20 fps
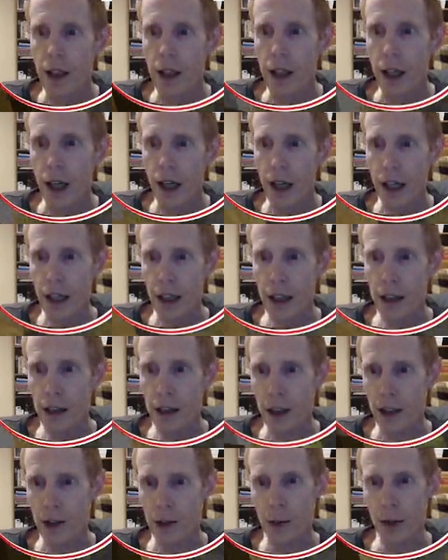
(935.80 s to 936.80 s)
iron,
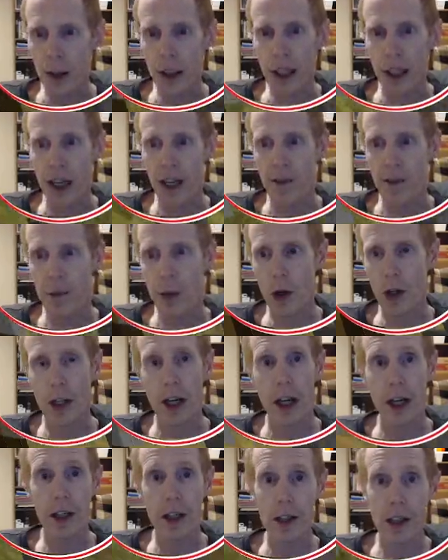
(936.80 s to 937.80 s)
because we're going to have more
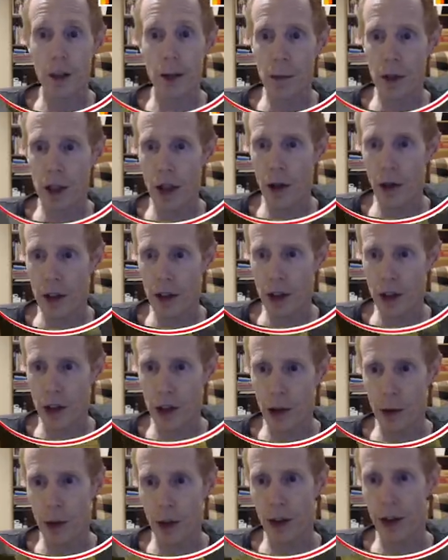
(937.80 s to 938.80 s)
iron than we know what to
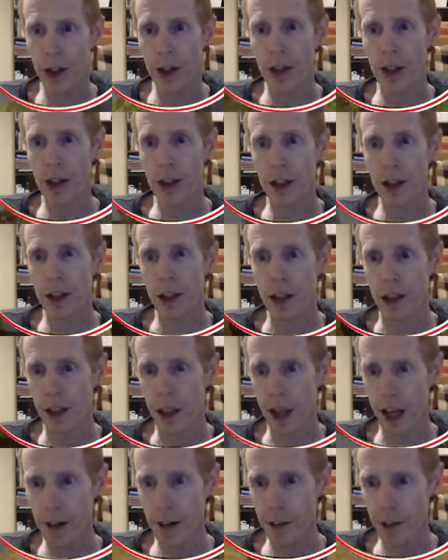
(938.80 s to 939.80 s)
do with here
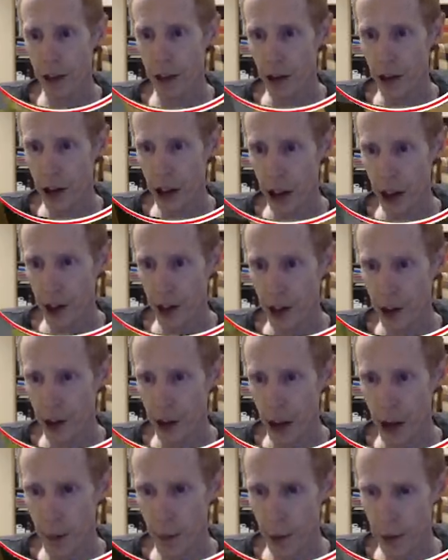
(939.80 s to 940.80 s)
after chickens are
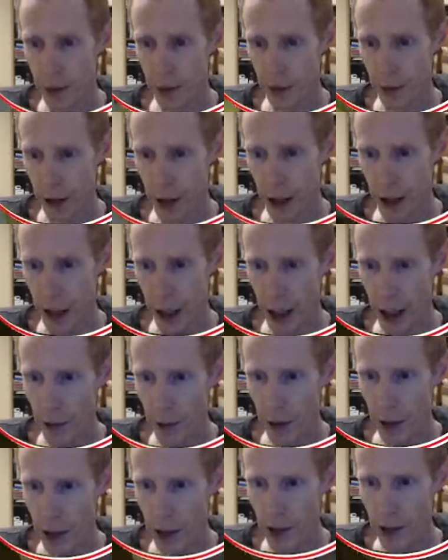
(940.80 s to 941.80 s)
up and running
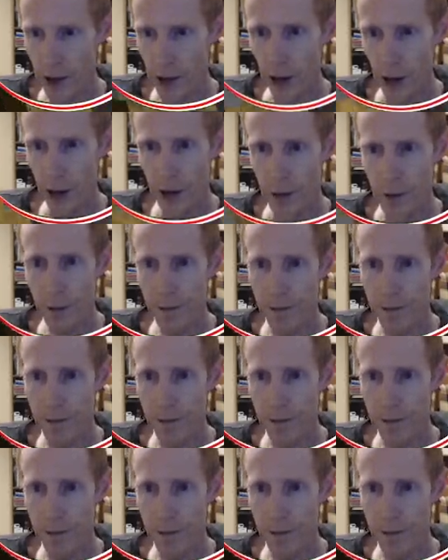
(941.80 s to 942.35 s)
anyways, so